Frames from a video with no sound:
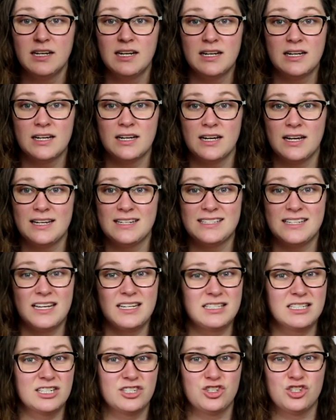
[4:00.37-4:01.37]
because
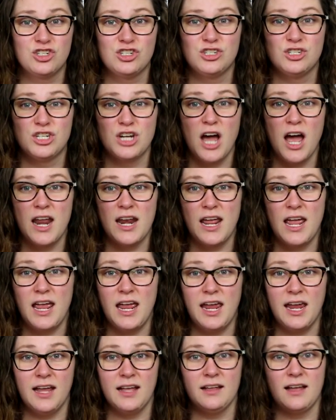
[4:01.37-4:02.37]
it's a
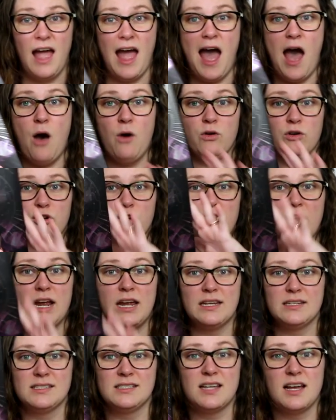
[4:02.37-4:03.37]
stunning Owl
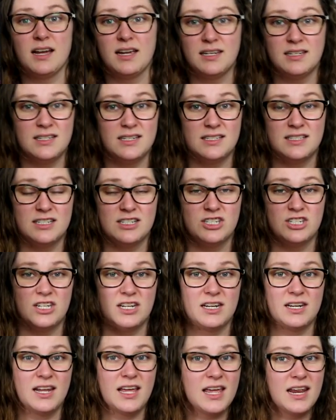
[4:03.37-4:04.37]
Crate signed
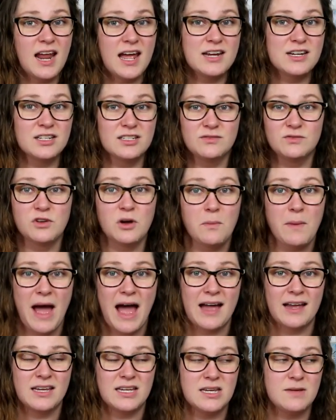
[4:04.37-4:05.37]
edition, and I just feel
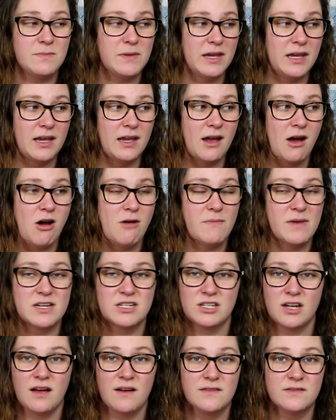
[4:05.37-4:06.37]
bad keeping it on my
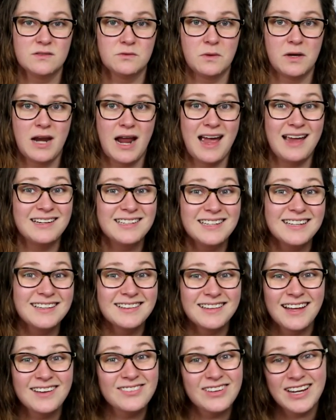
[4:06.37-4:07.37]
shelves when I
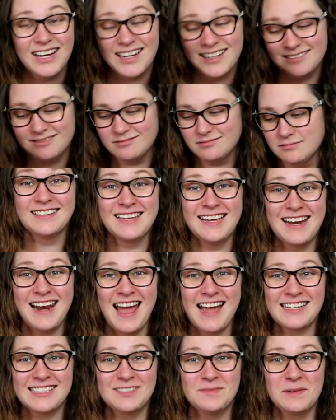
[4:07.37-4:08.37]
didn't love it. The
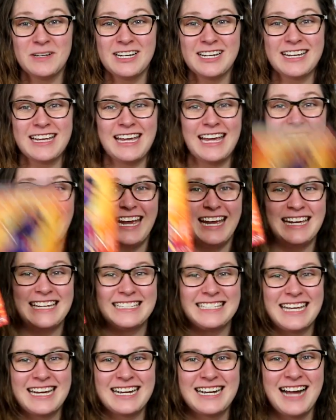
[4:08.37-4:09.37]
next book
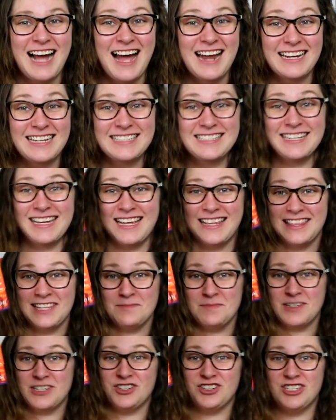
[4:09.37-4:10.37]
is Goddess in
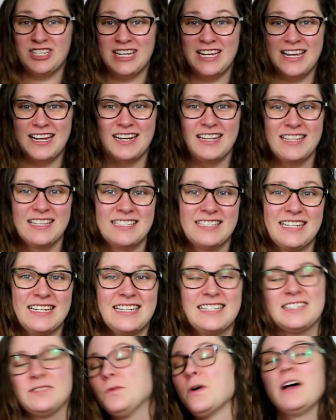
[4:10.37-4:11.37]
the Machine. This
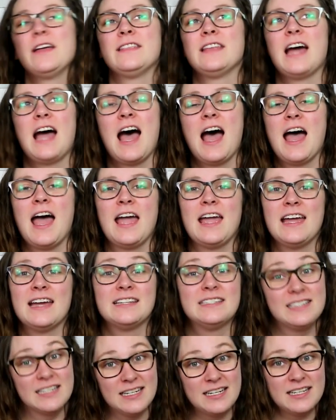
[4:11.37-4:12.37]
is one that
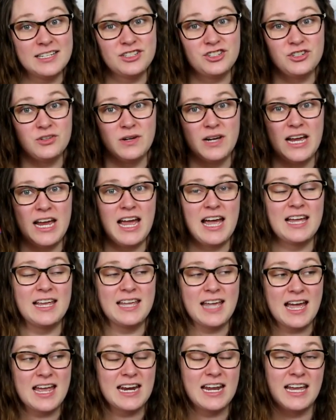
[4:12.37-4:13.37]
I did enjoy.
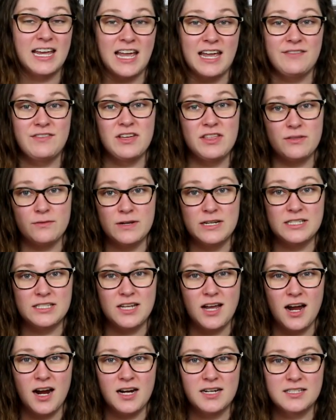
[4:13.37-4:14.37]
Again, I gave it three
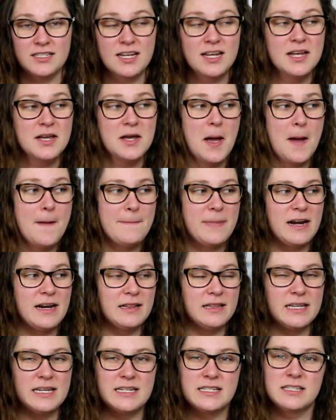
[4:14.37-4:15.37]
stars, but
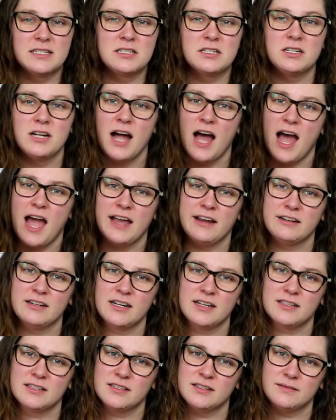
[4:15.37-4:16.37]
it leans a little higher
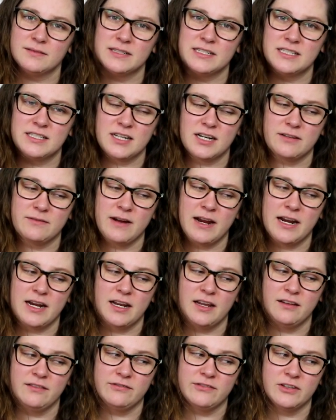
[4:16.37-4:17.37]
on the three star
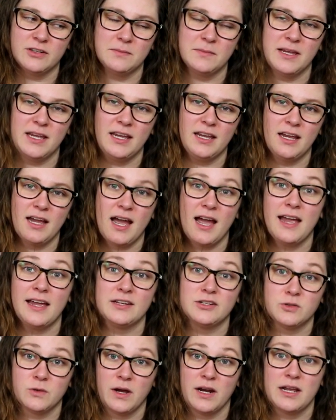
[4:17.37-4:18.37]
rating for me.
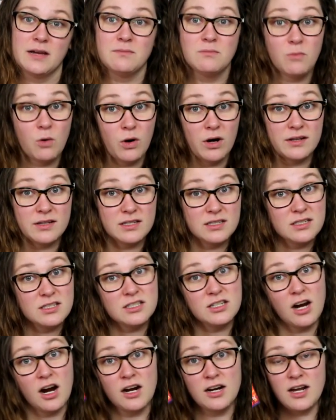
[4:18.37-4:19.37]
I enjoyed it more than
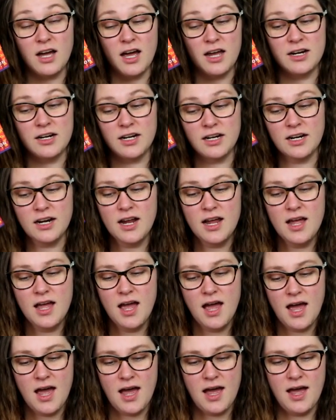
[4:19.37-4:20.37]
Star Daughter.
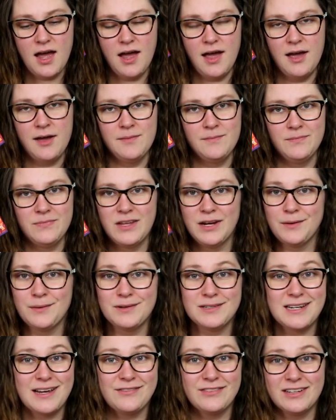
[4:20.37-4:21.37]
Um, there
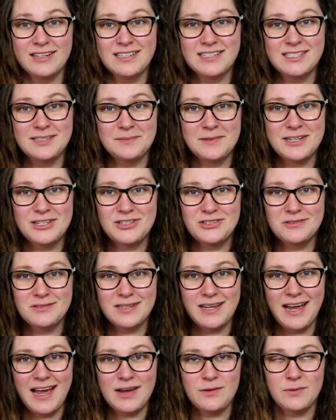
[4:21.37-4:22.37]
were definitely some issues
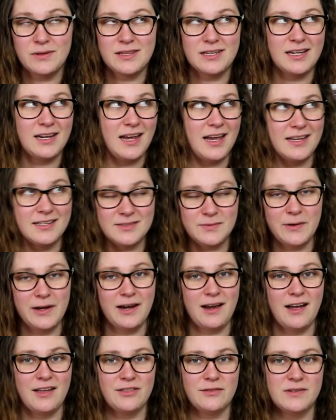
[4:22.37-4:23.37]
I had with it, hence why
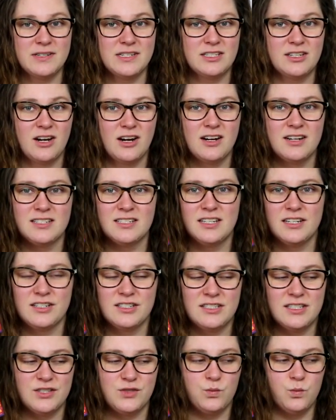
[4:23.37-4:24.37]
it got three stars.
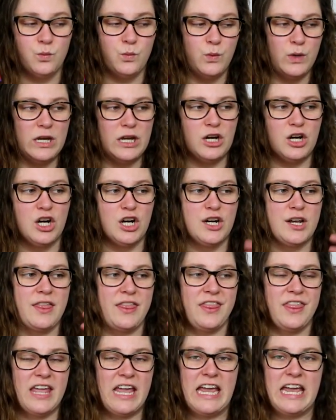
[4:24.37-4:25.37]
There's this weird
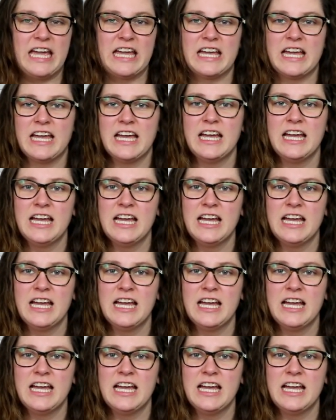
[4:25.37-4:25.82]
thing